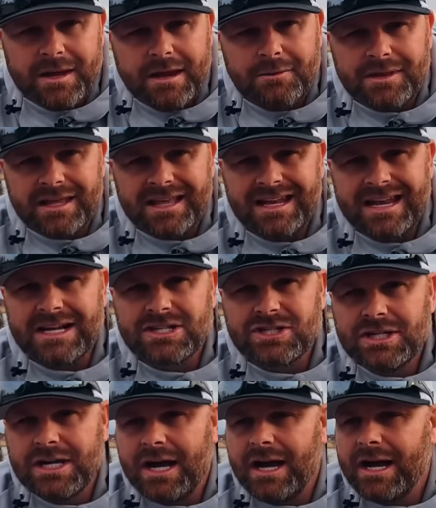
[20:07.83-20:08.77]
bait with a
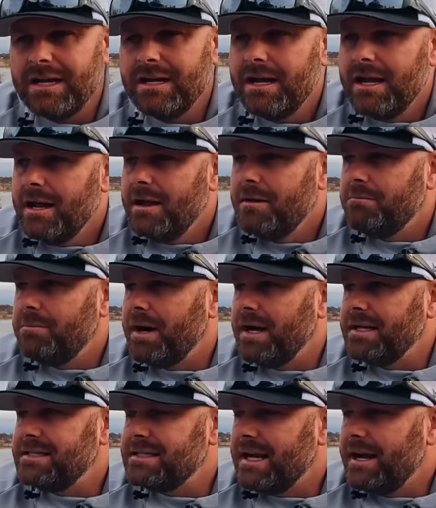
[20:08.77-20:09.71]
connection knot,
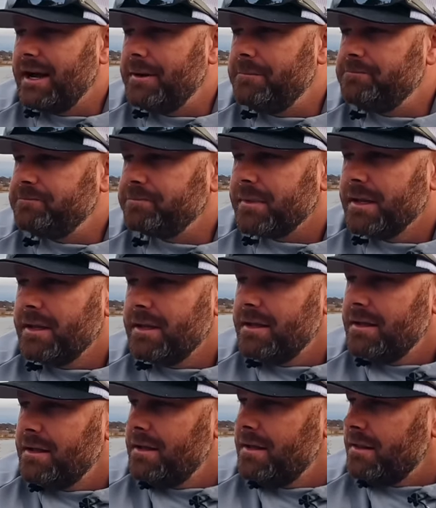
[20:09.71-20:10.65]
but
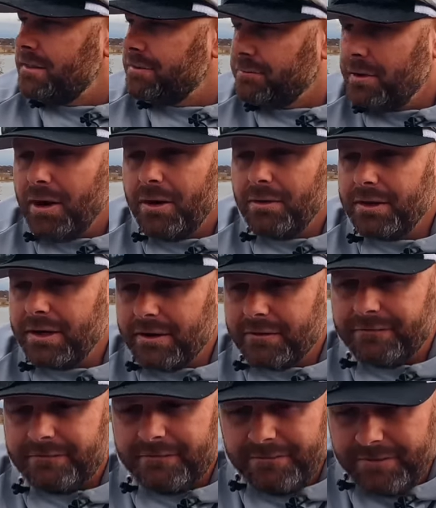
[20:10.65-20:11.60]
throw
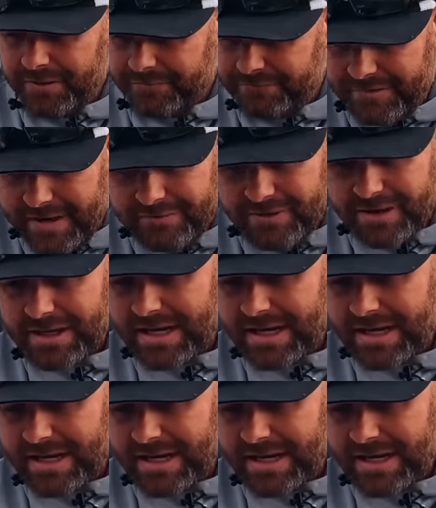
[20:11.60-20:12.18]
your favorite